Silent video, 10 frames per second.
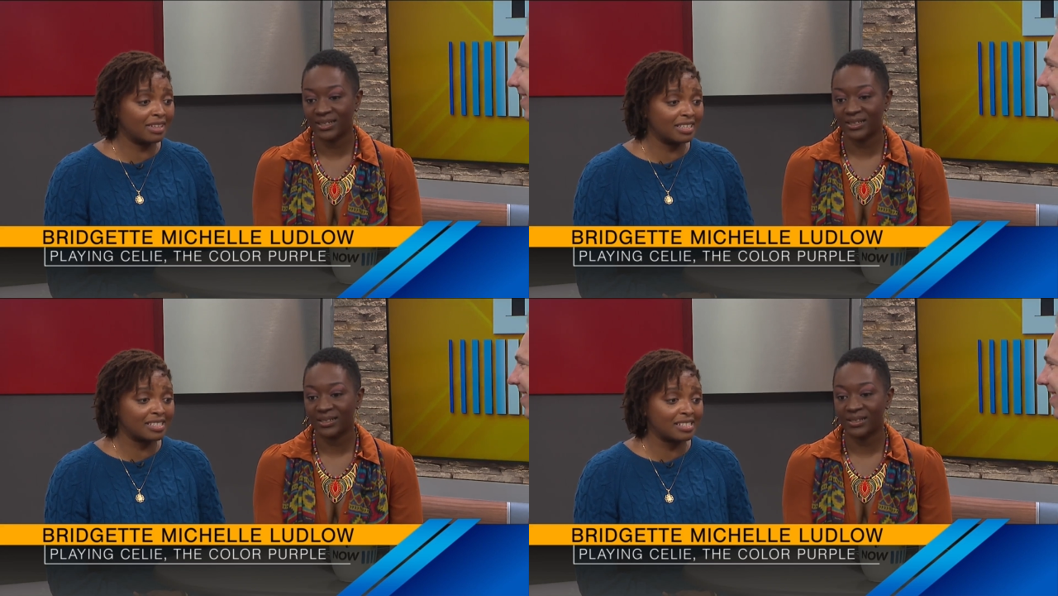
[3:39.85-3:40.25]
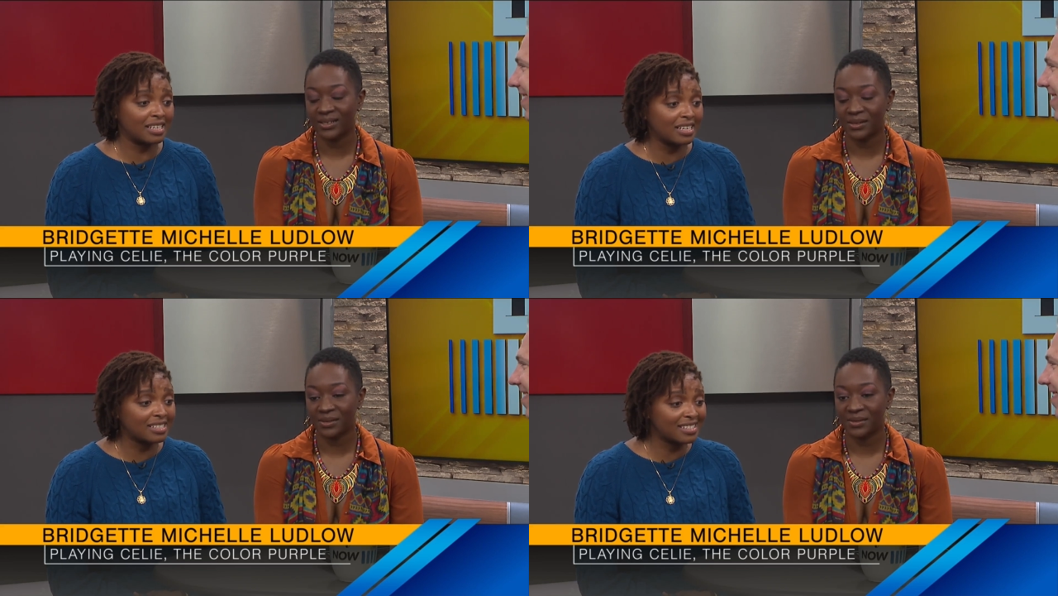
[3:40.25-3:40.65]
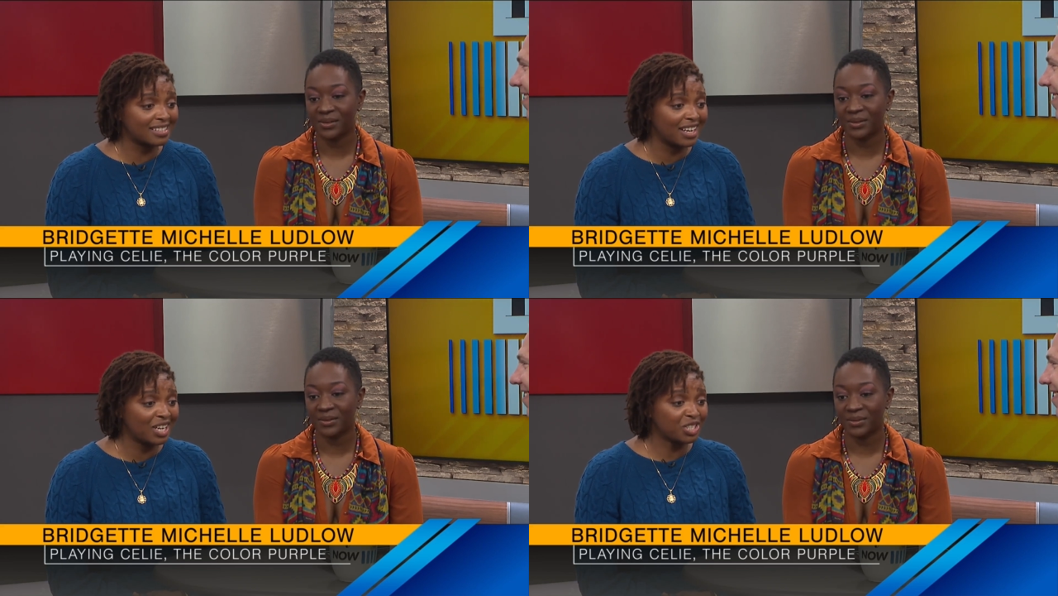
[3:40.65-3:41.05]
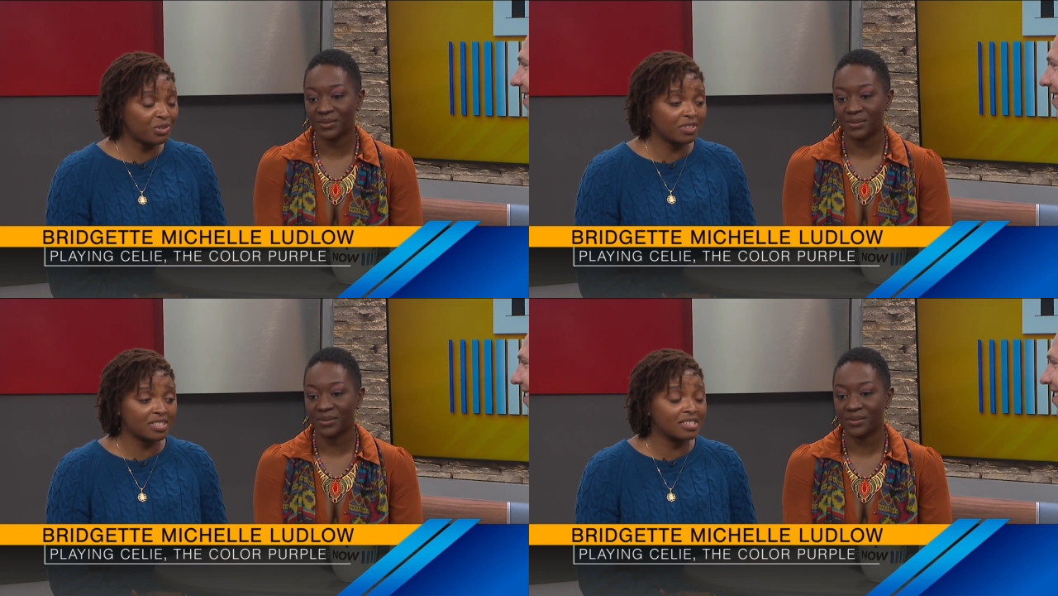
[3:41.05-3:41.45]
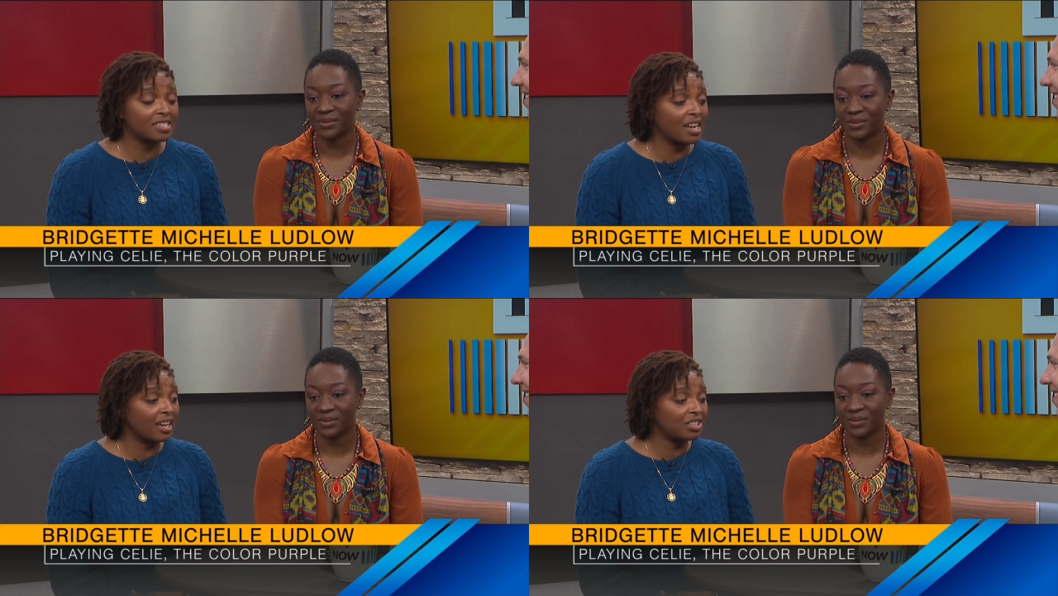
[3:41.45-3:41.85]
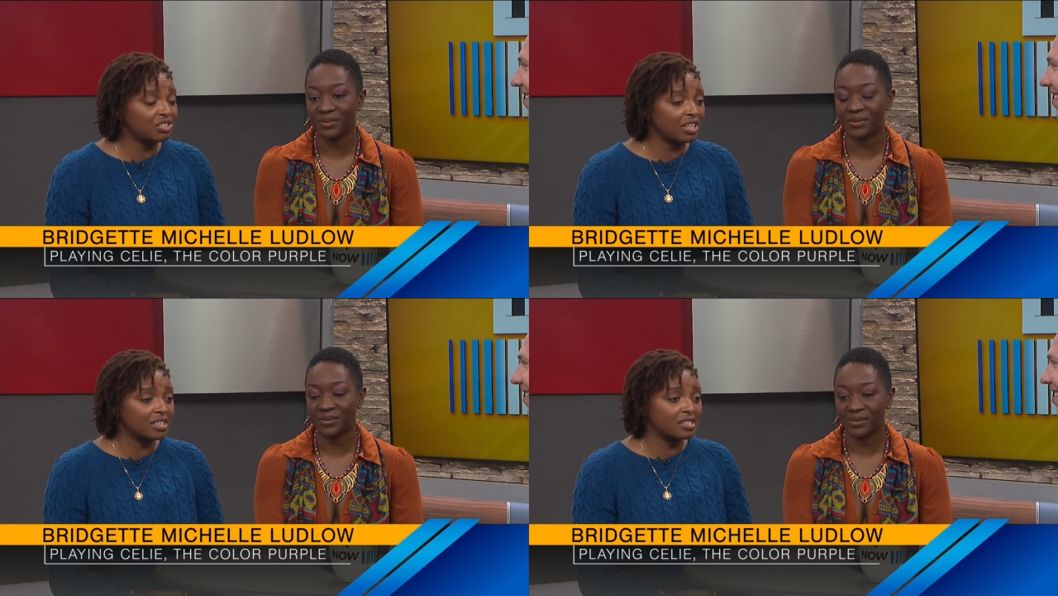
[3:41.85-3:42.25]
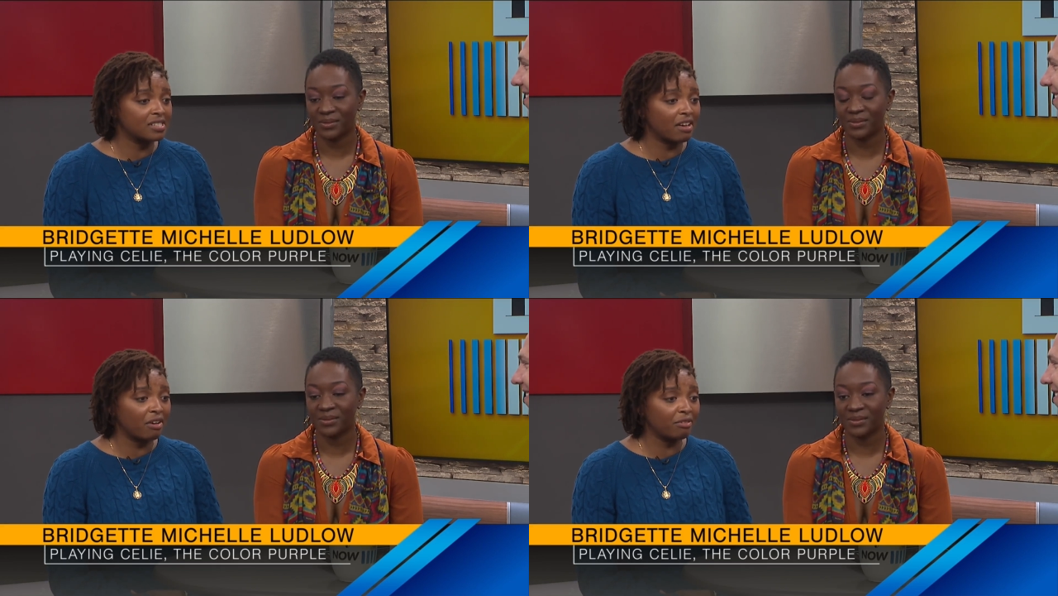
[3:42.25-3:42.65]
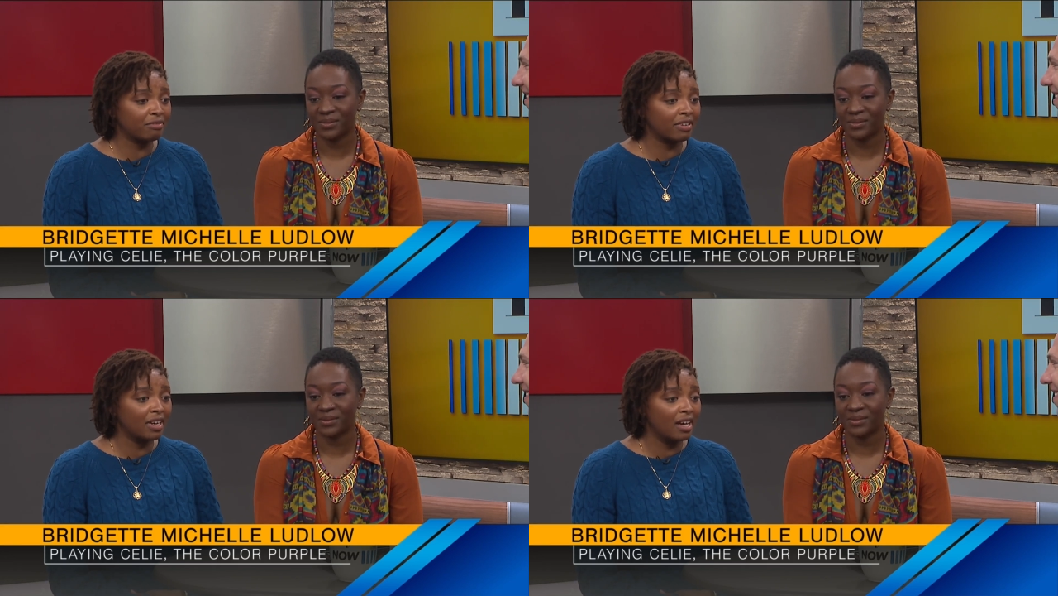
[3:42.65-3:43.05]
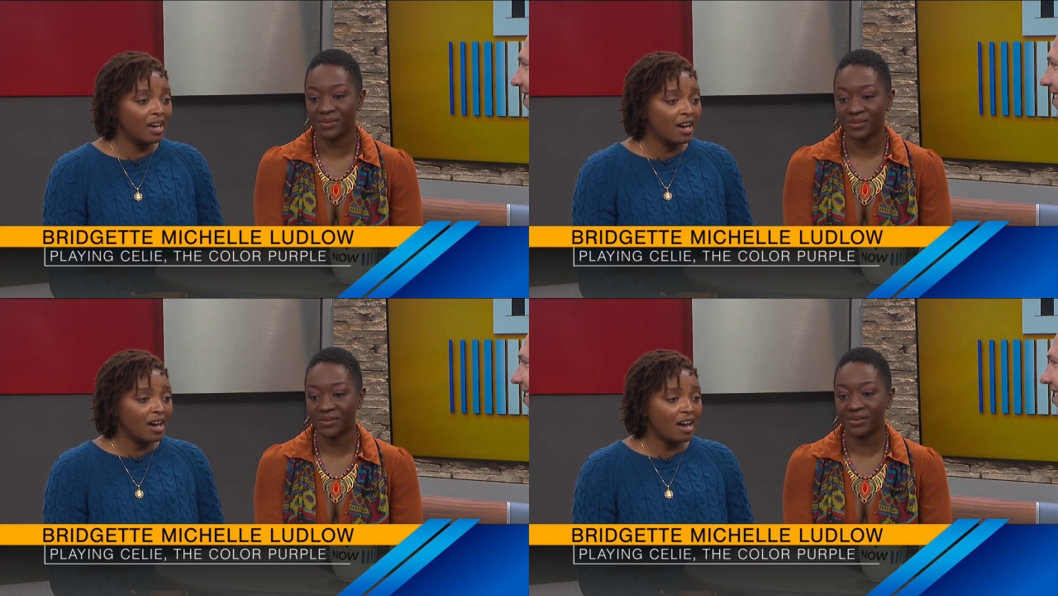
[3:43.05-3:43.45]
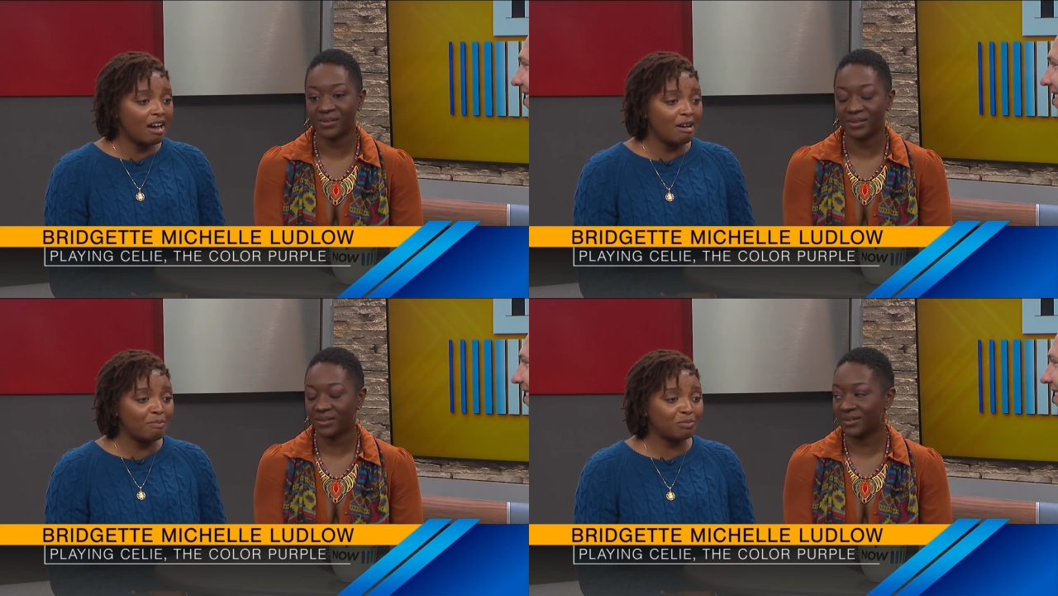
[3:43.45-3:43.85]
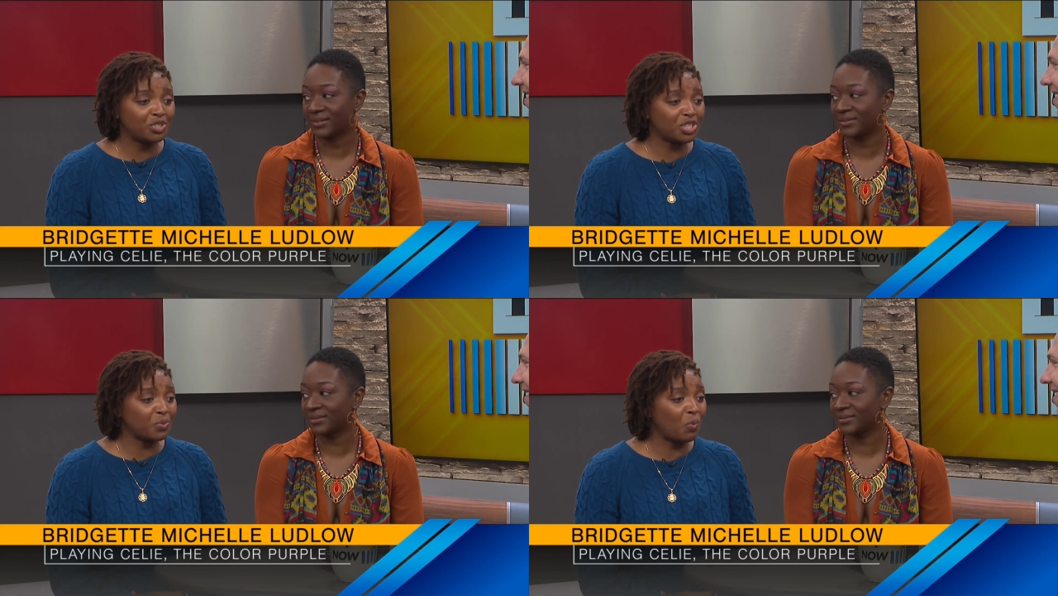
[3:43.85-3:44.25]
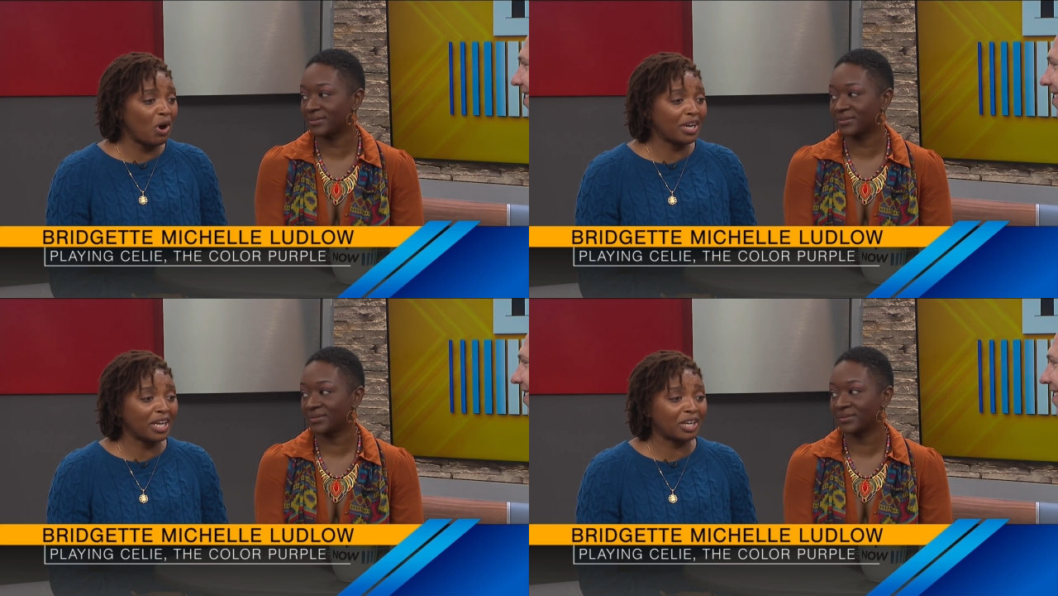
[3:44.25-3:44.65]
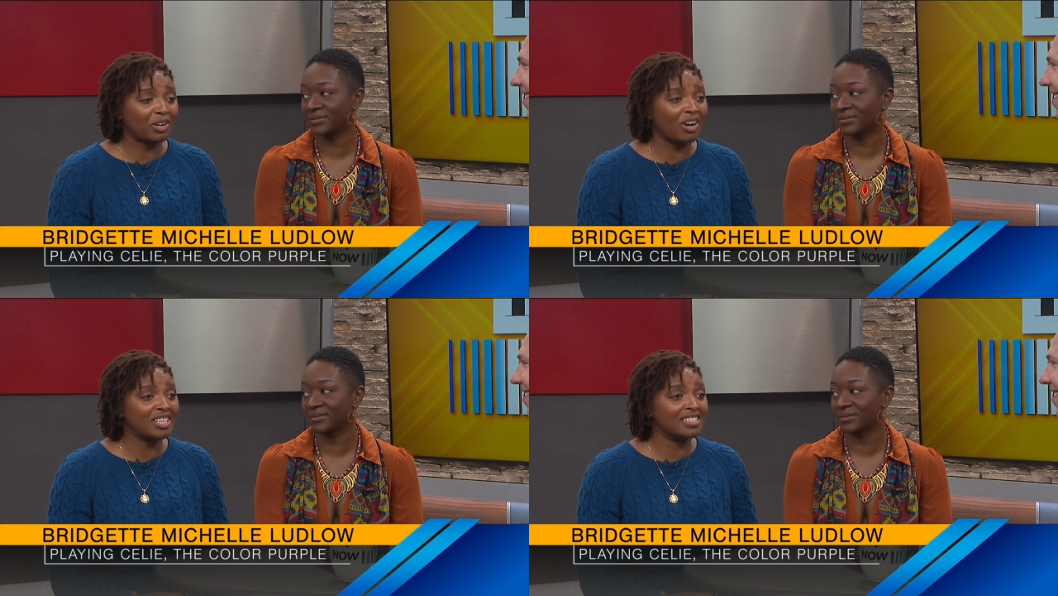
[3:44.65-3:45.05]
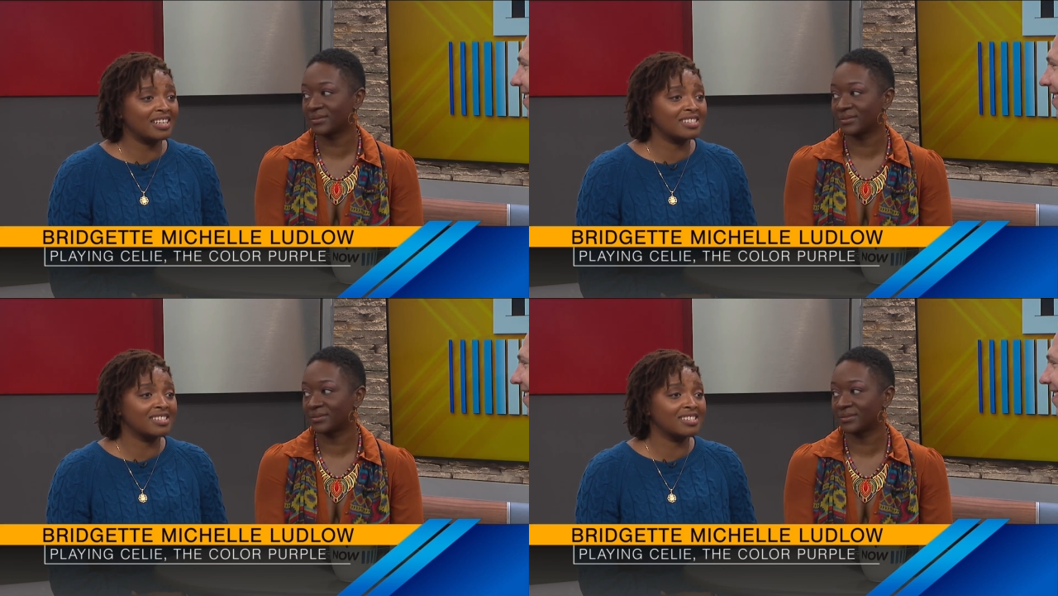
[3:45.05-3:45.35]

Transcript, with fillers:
Speaker 1: the seats to the stage itself. Um, just walking across that